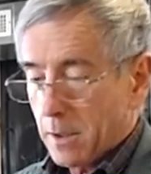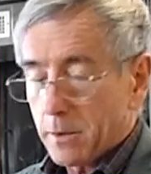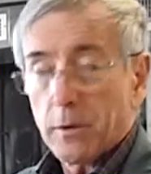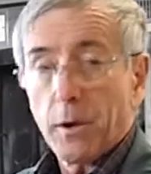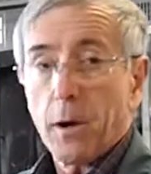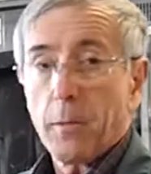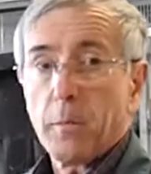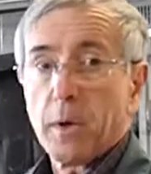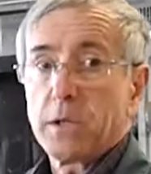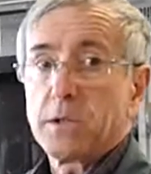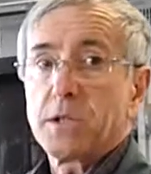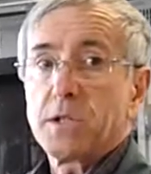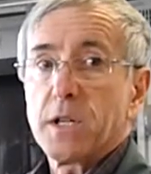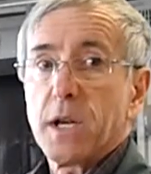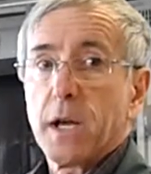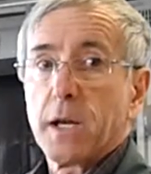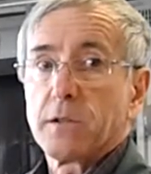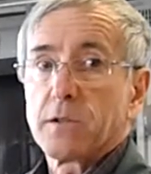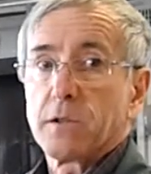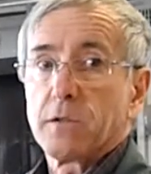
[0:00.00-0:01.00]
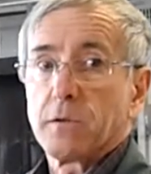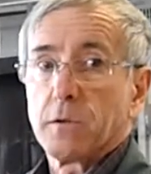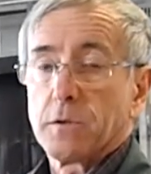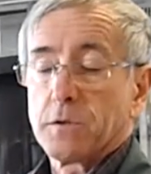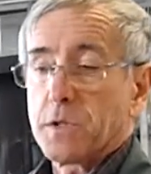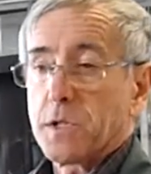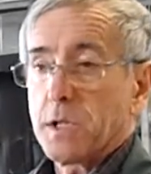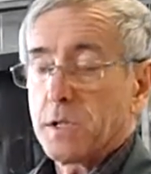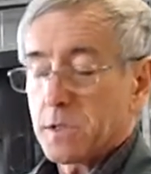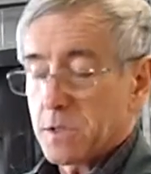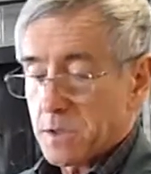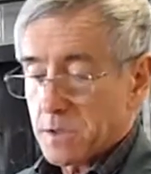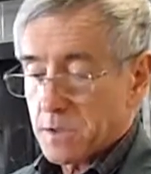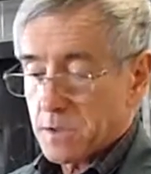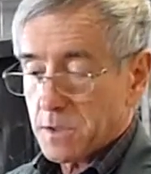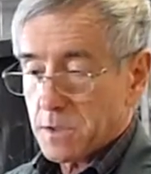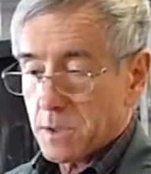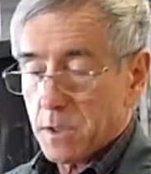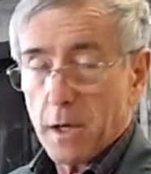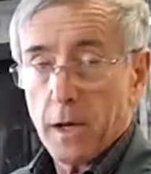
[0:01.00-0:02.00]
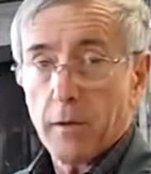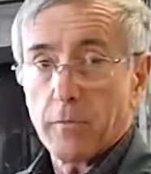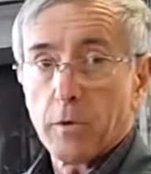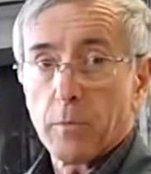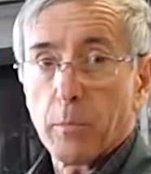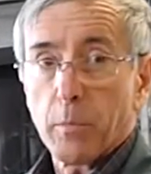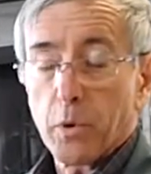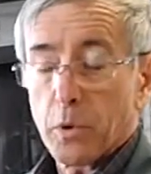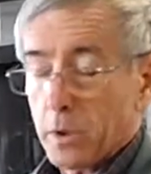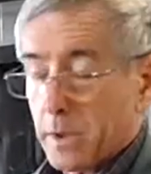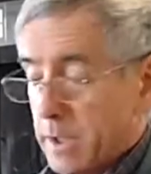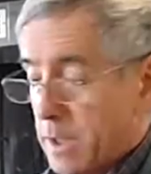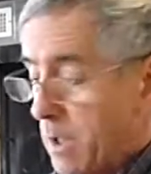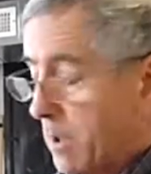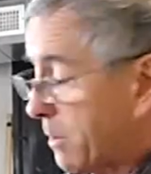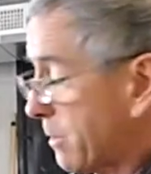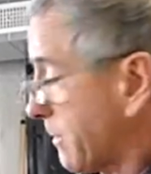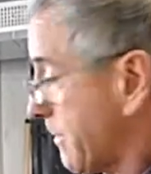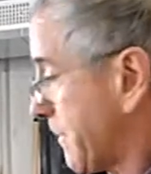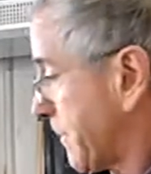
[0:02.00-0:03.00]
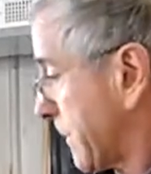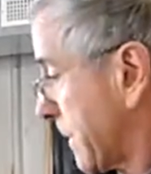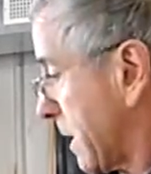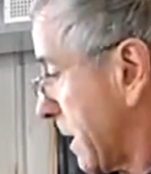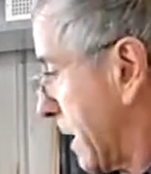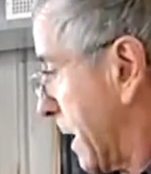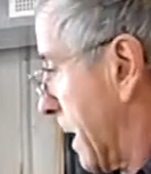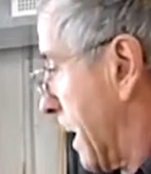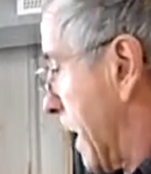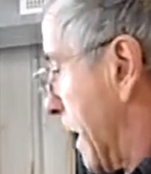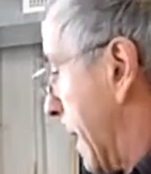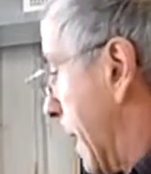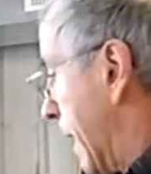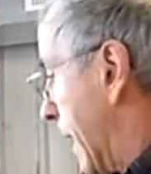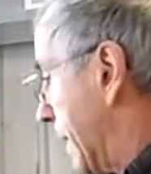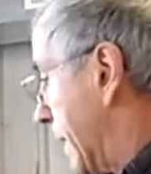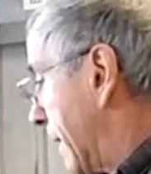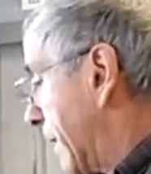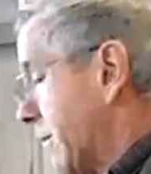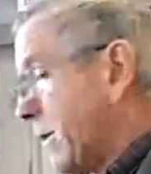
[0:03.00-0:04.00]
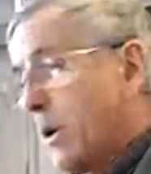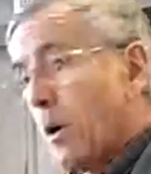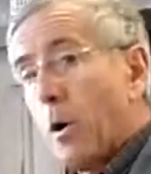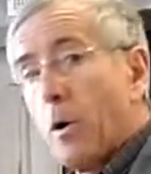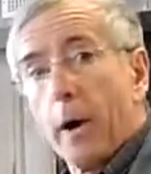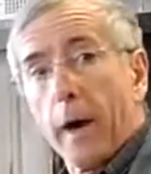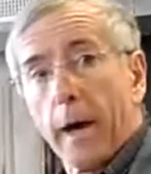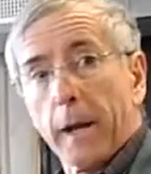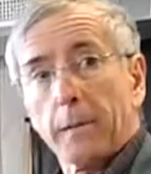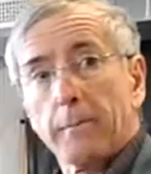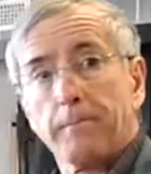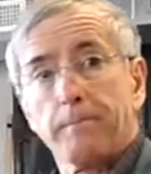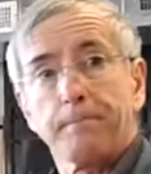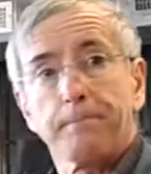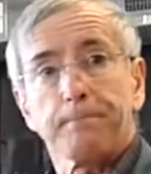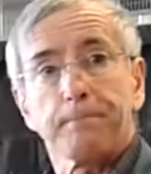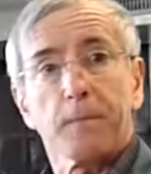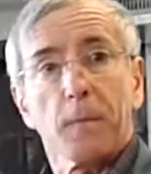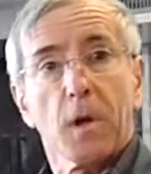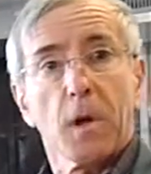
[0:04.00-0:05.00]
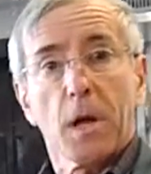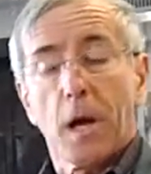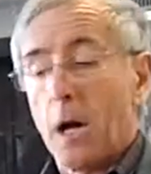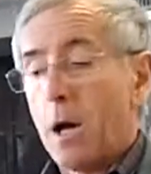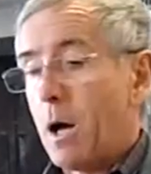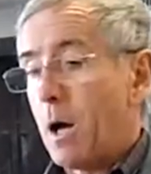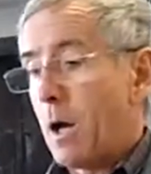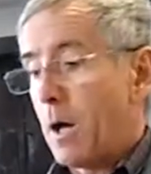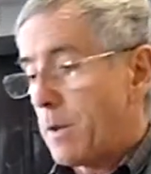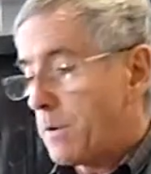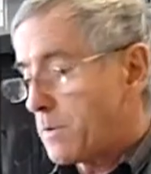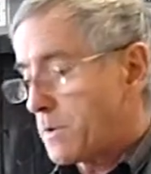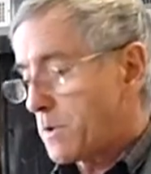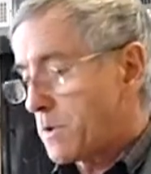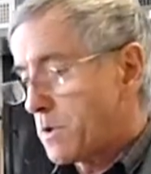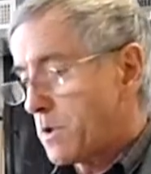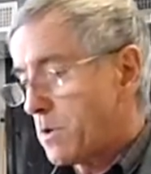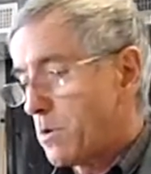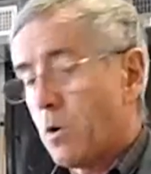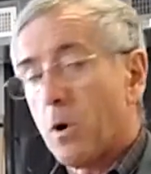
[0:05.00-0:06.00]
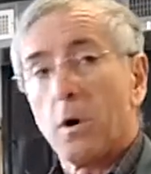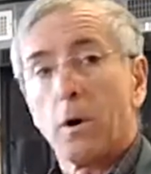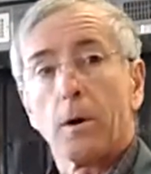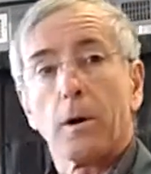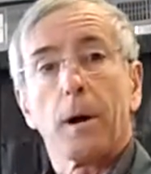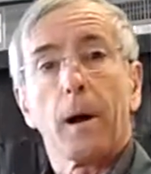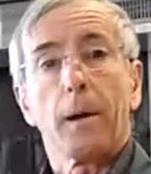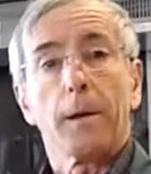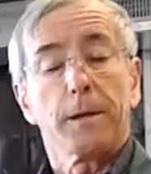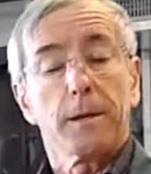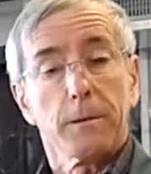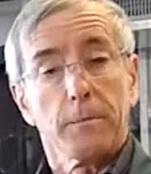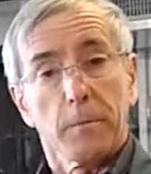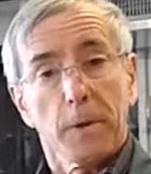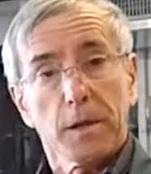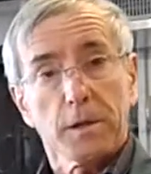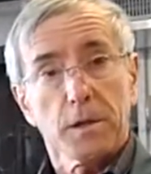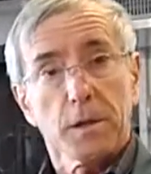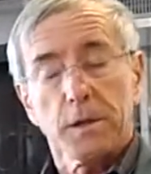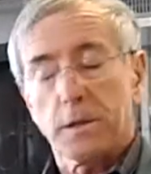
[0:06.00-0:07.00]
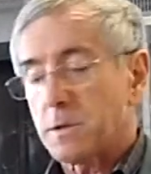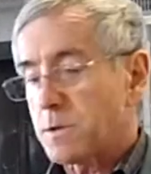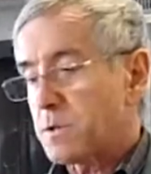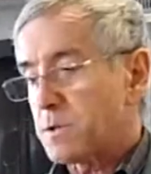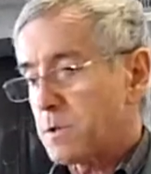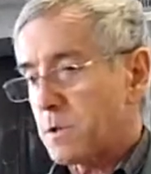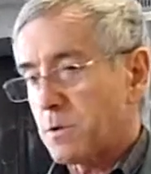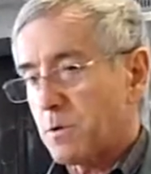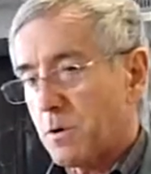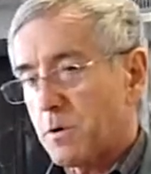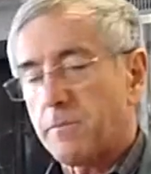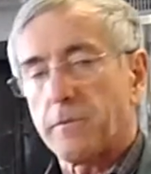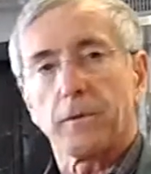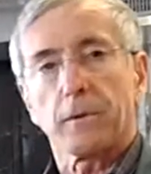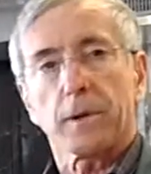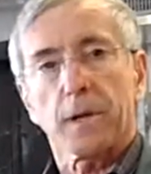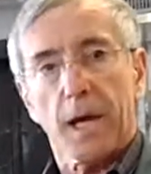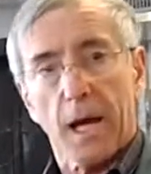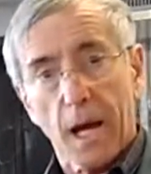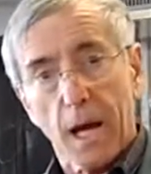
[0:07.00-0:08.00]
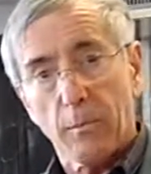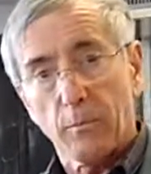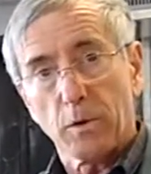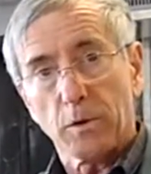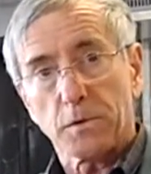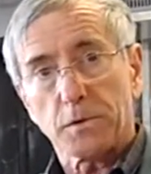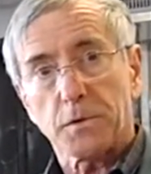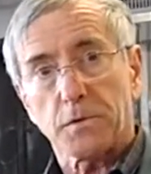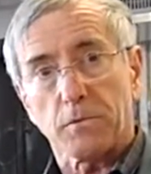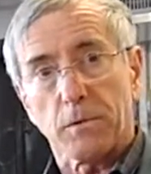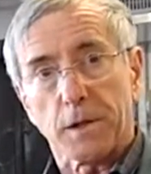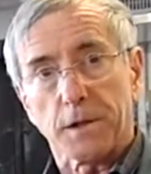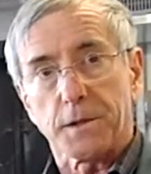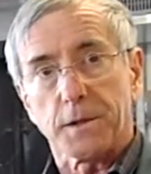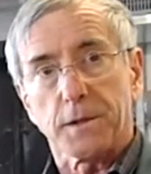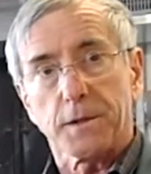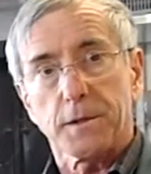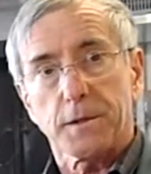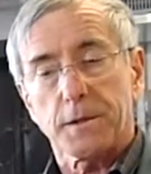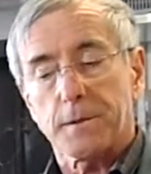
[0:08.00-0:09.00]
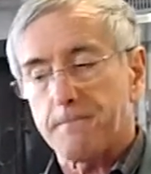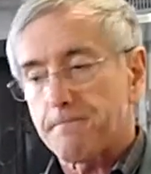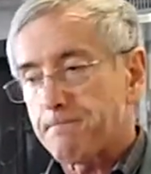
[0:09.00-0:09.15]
Not much chance of those hinges ever pulling out. And there you go, Adam. This is the door I didn't mention. This is the door for Campbell's residence.